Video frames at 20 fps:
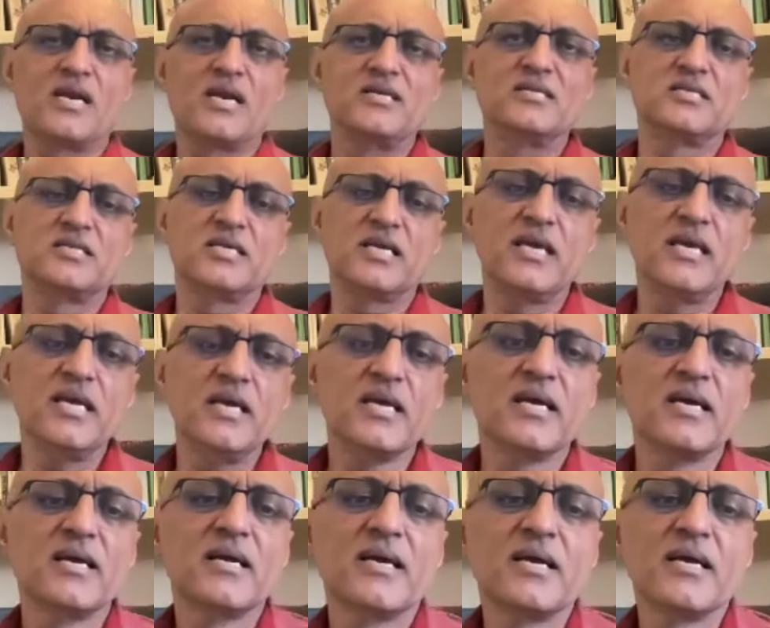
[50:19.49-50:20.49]

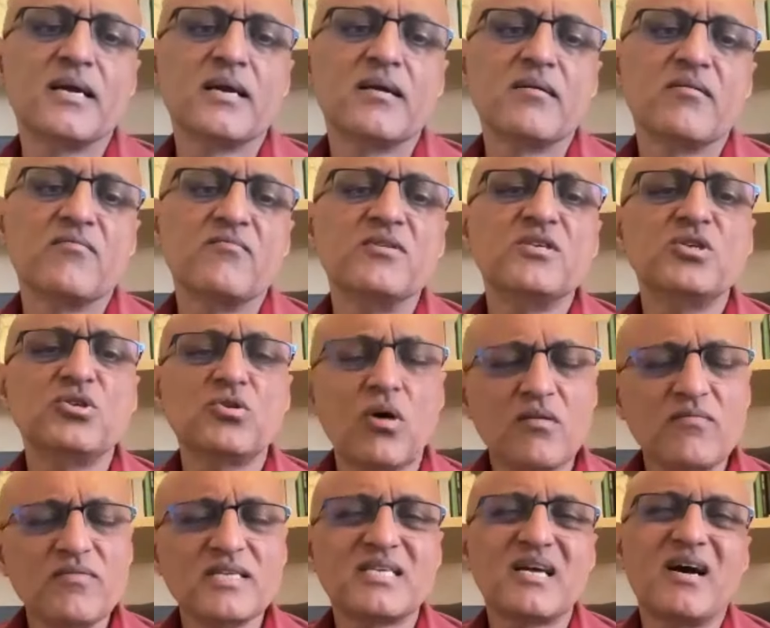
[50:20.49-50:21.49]
currency, which is
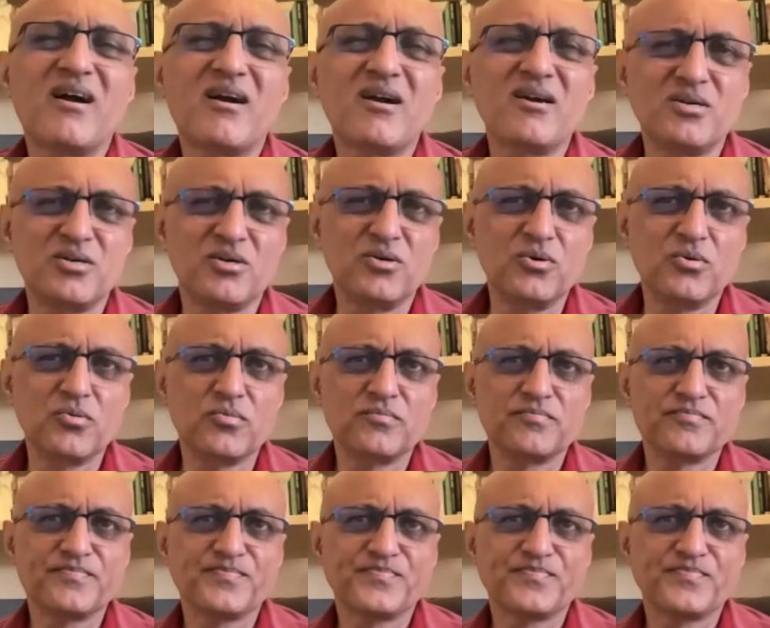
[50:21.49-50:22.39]
always hard to do.